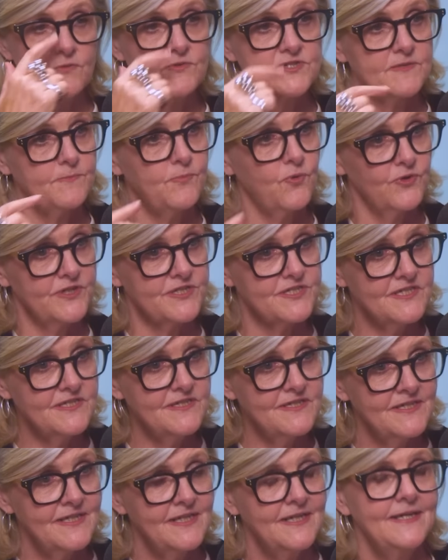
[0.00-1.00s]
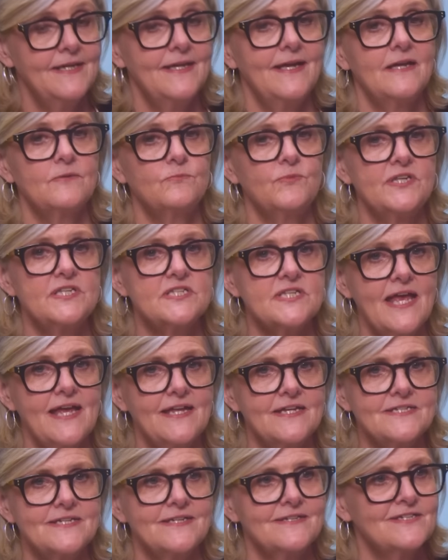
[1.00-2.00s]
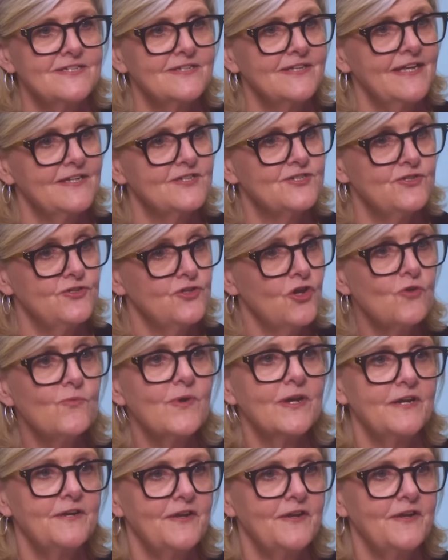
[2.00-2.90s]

I was appointed, and we sat to get to know one